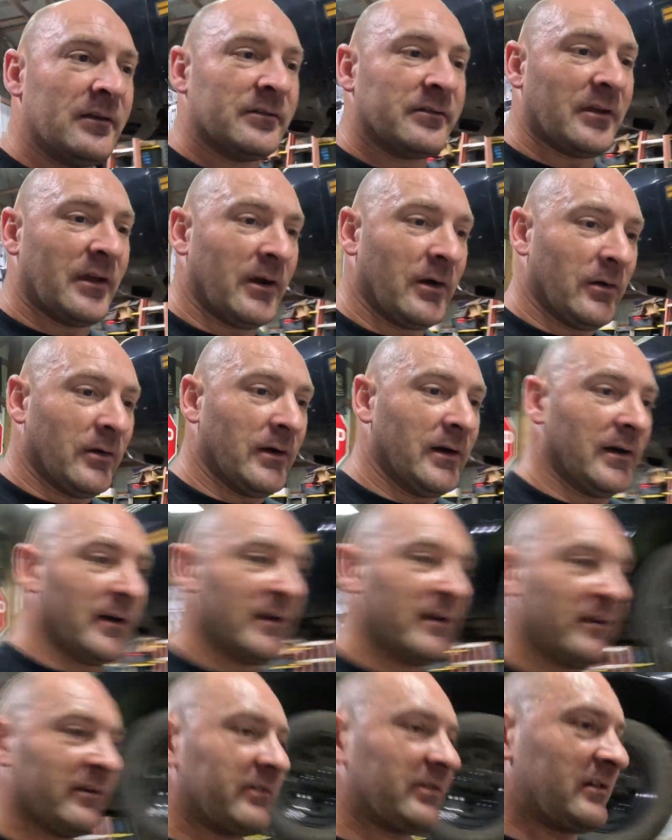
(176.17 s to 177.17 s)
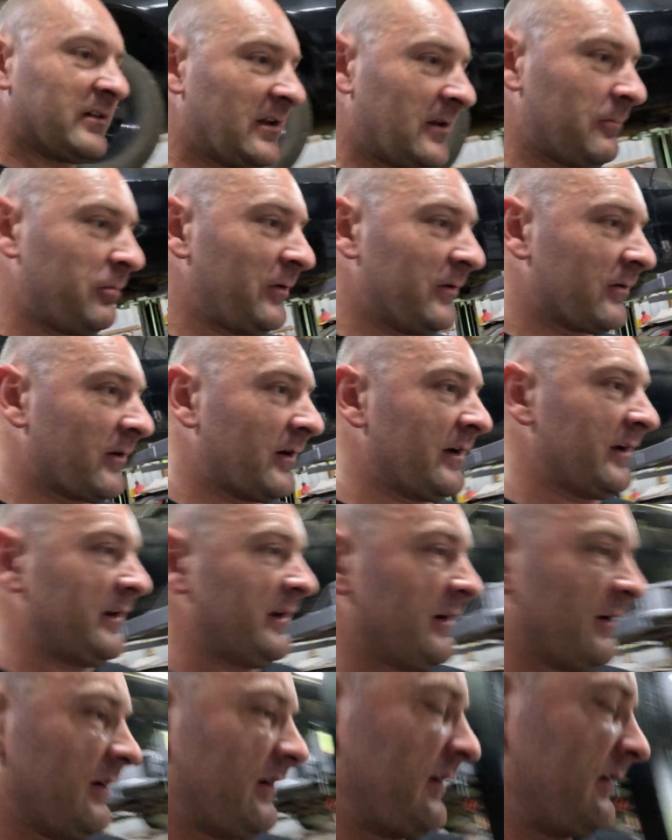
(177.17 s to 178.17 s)
So here's the template right
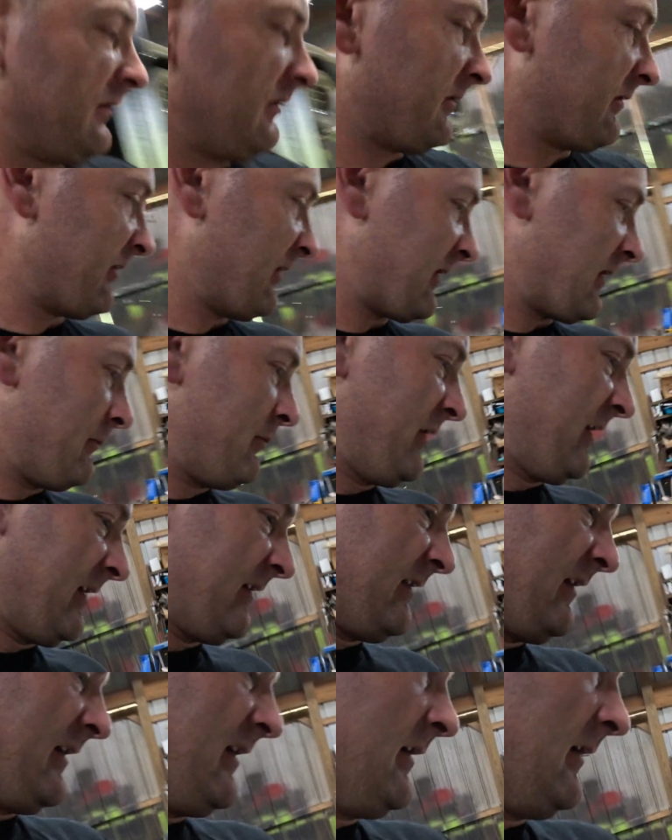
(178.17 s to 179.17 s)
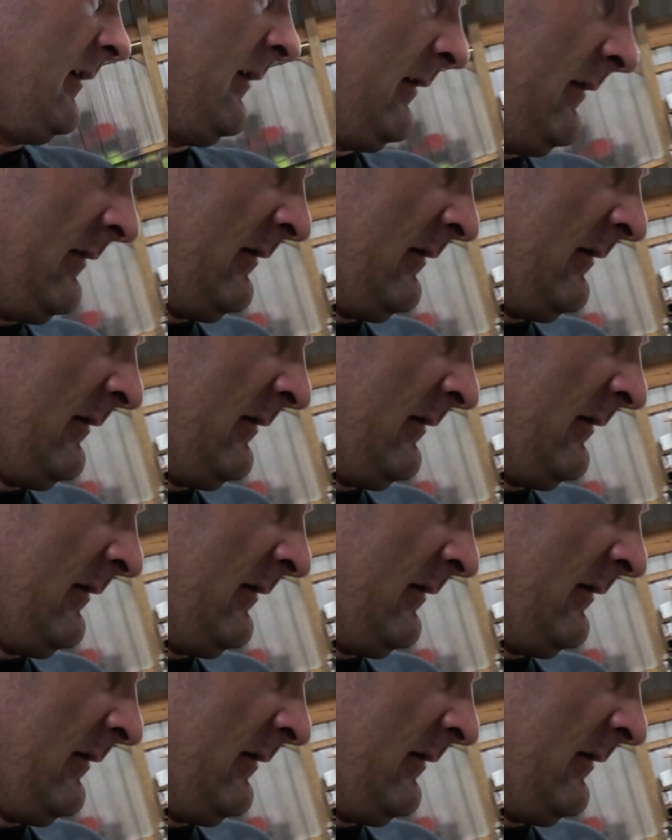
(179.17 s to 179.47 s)
here. It looks like a big D.